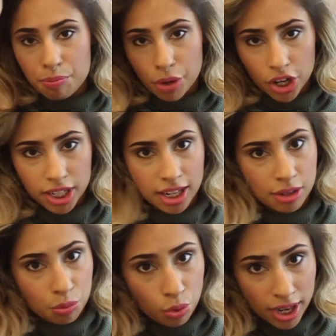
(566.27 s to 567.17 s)
parted
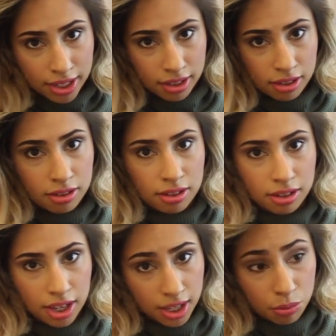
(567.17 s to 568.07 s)

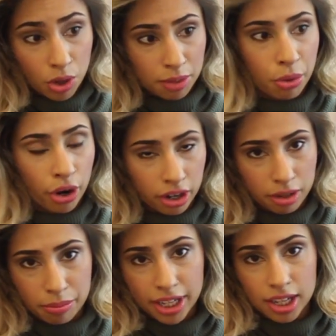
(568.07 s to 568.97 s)
in one
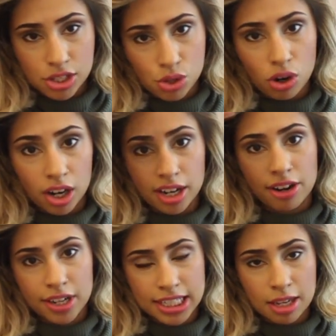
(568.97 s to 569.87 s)
part because you are
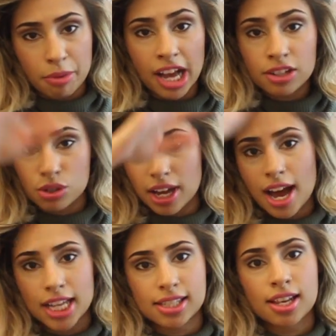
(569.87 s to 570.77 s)
directing it back, so it
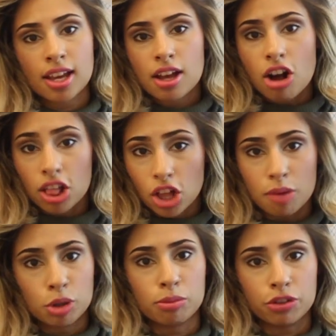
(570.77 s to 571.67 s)
has a
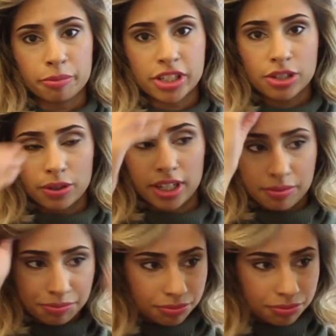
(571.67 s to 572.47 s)
lot more movement to it.